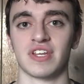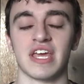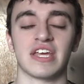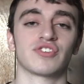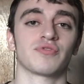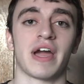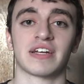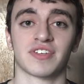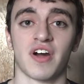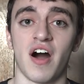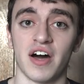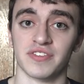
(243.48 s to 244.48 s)
an indirect
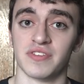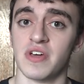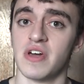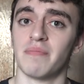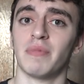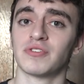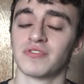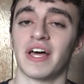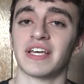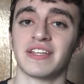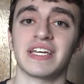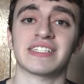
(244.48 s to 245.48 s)
cause. Most
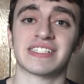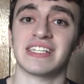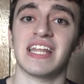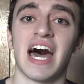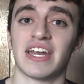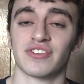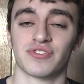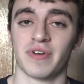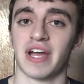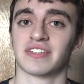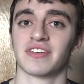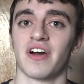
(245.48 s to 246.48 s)
likely it's not a direct